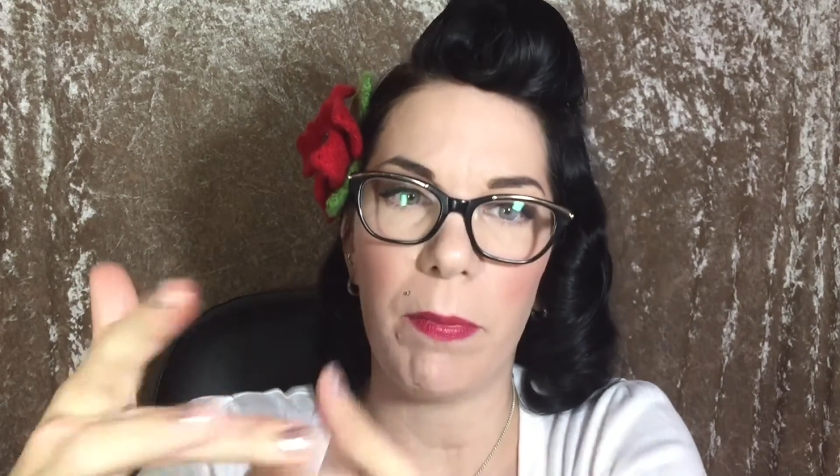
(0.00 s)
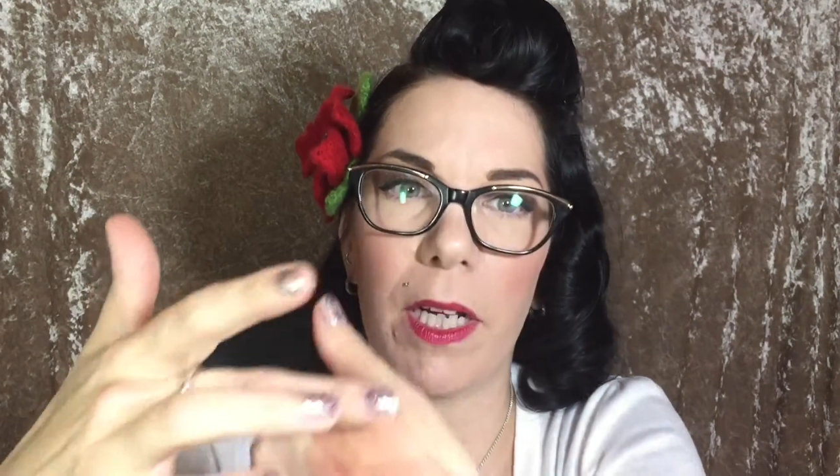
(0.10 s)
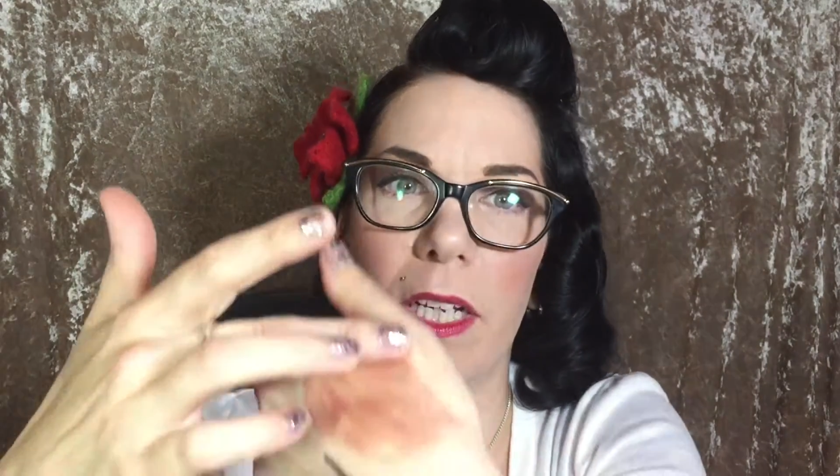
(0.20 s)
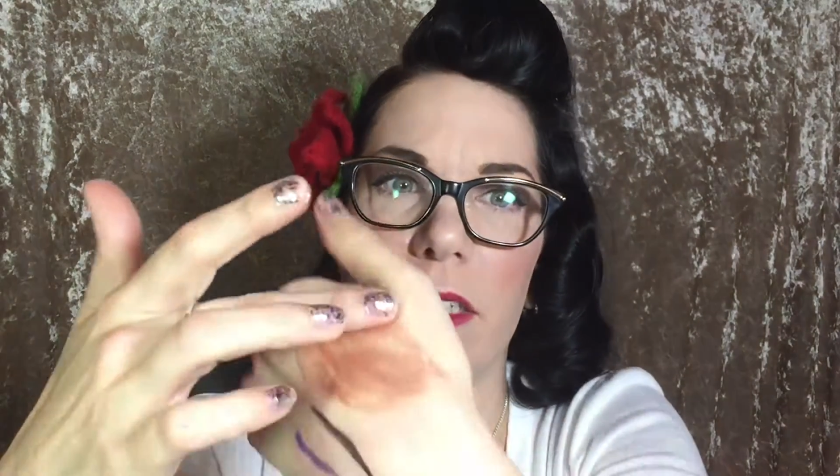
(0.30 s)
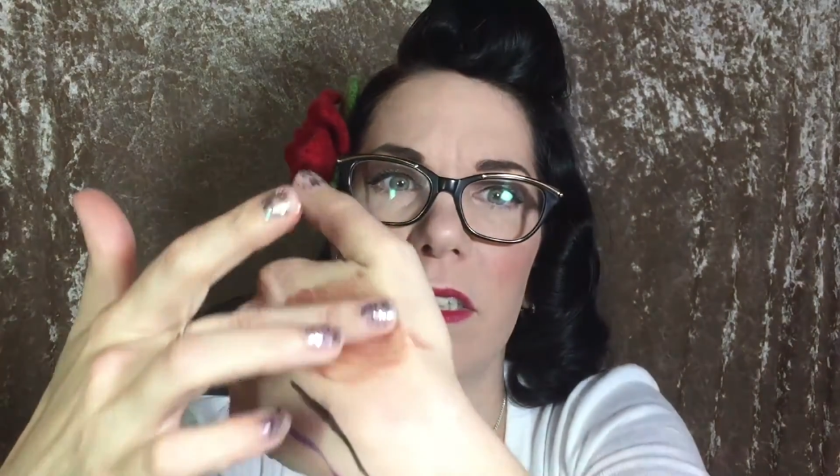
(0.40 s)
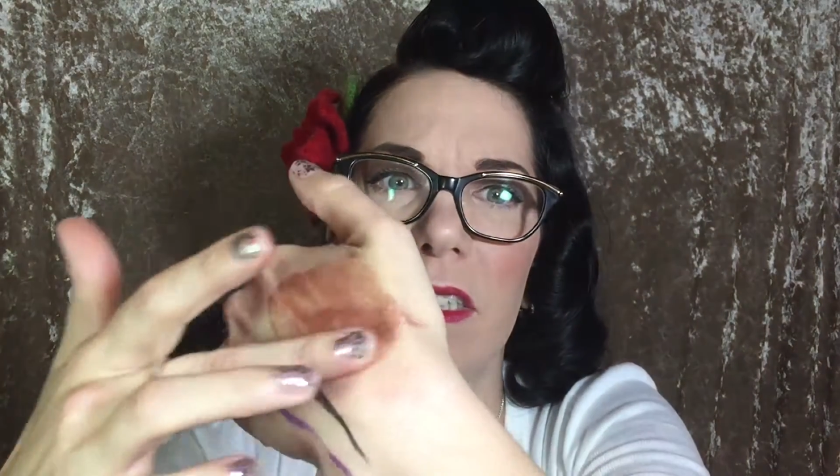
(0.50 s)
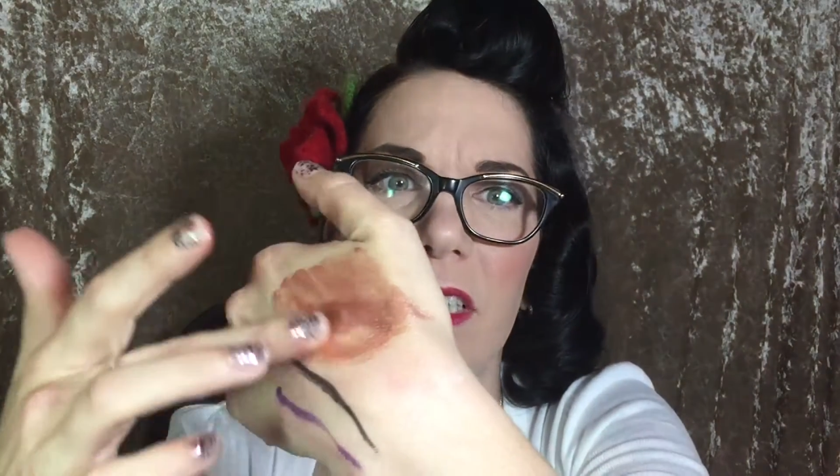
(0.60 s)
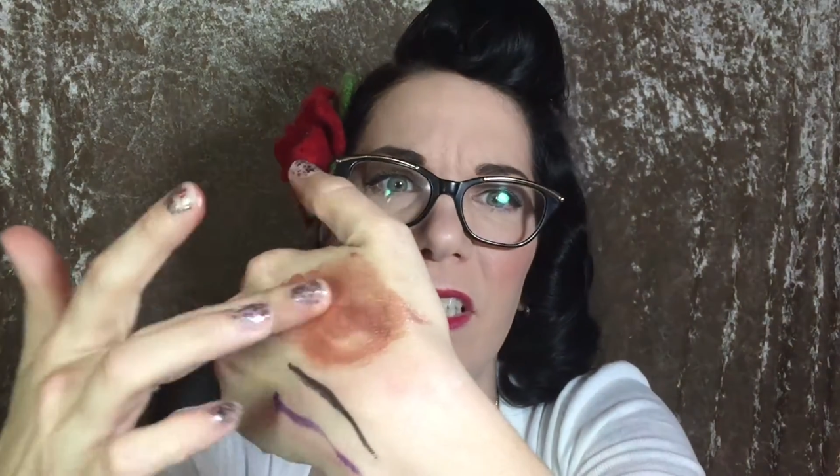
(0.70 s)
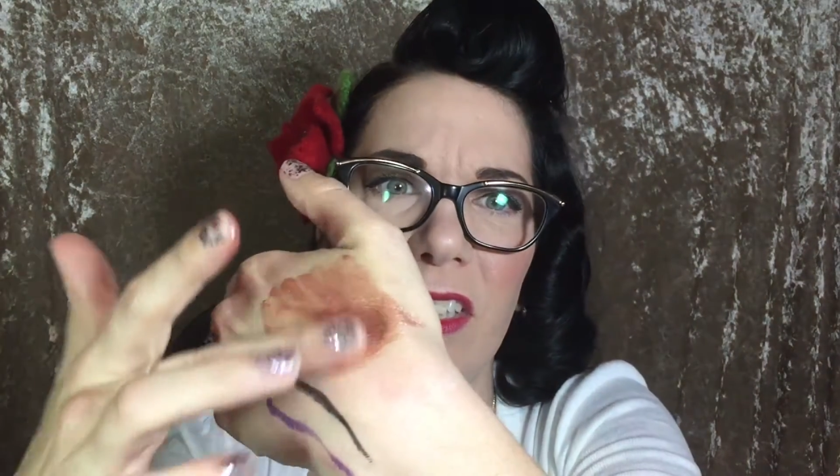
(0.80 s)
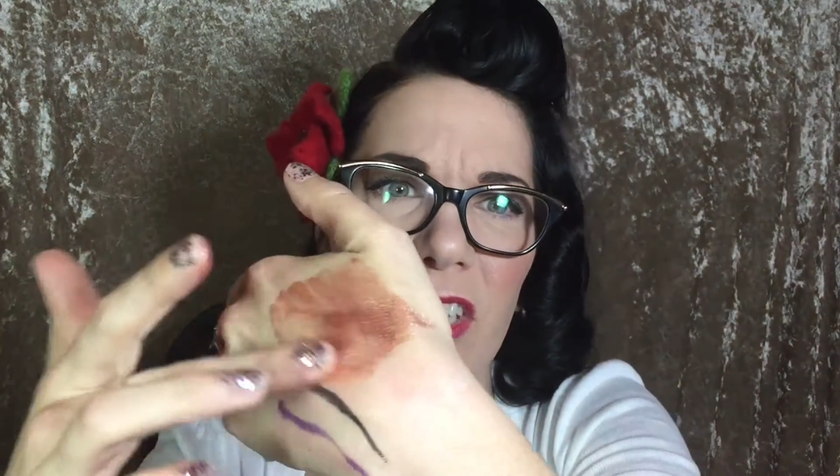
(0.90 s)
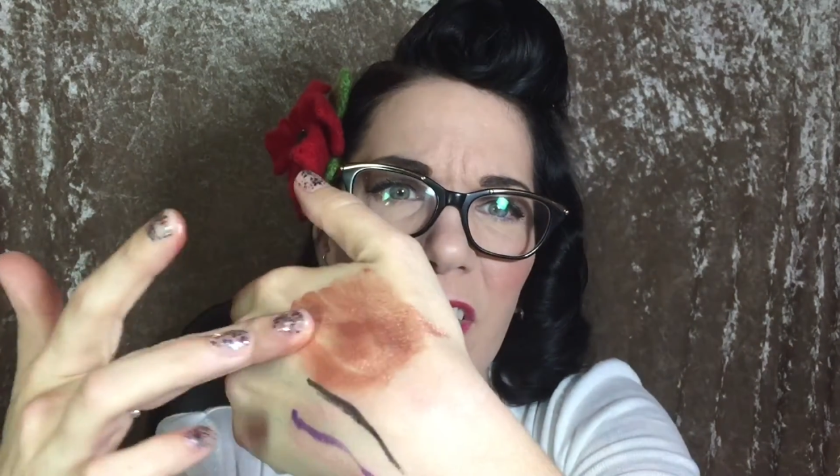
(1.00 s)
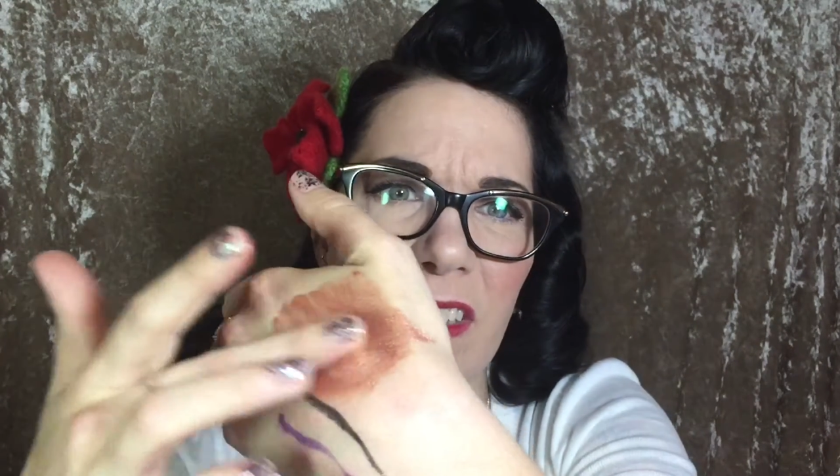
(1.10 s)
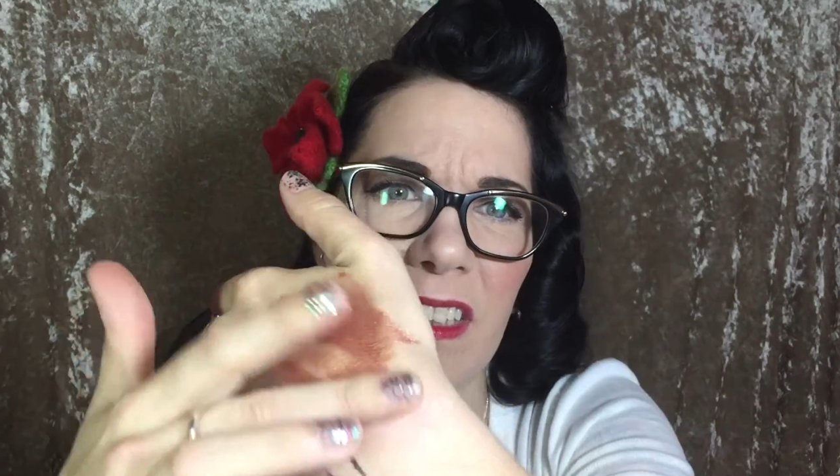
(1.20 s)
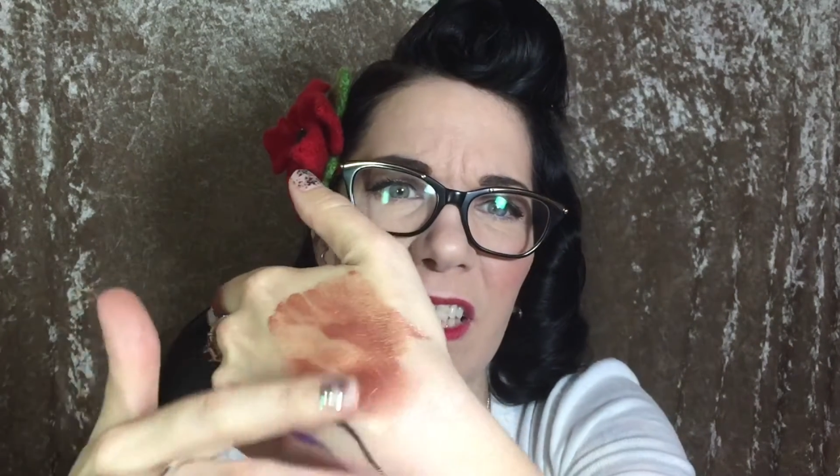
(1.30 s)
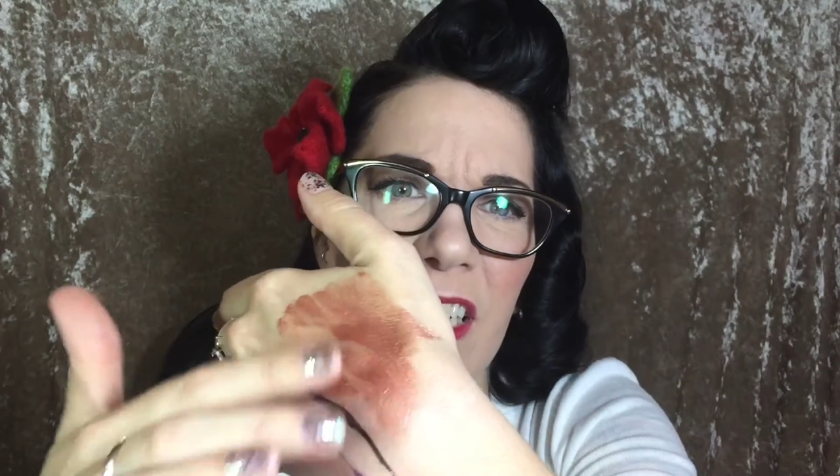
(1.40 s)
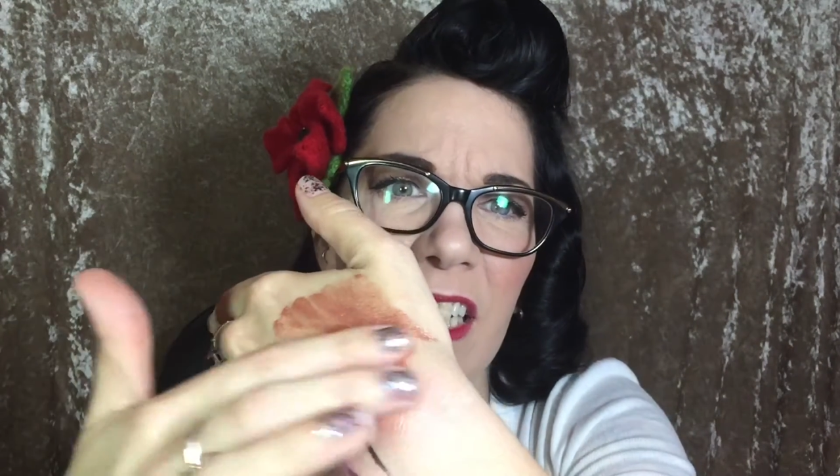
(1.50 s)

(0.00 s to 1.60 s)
but it just